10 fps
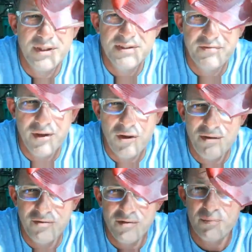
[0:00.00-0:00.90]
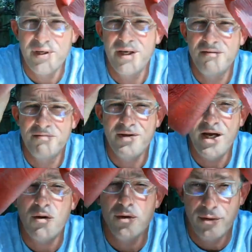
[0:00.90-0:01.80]
these fell off of the banana
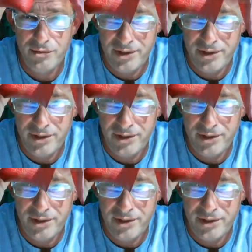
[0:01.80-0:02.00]
flower